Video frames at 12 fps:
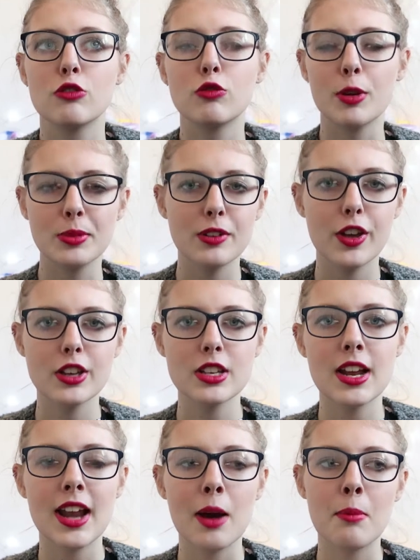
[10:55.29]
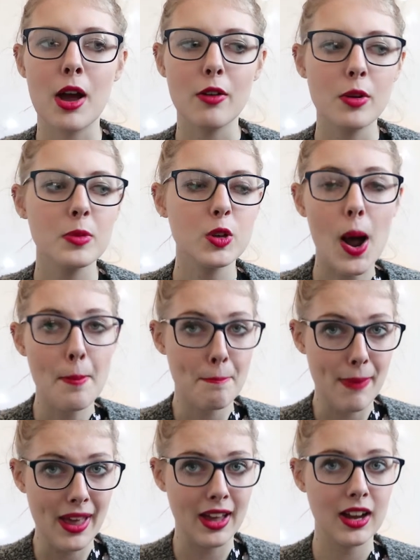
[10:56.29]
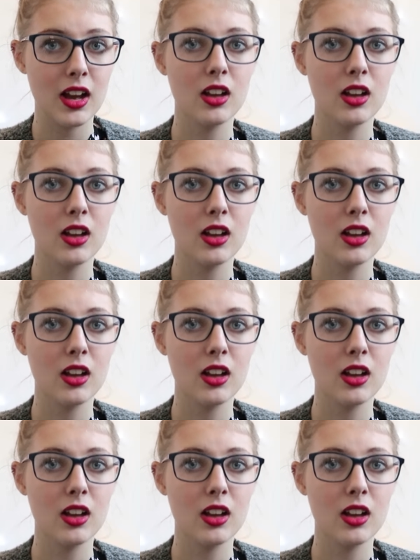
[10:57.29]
room diffuser. Now, my room's quite big,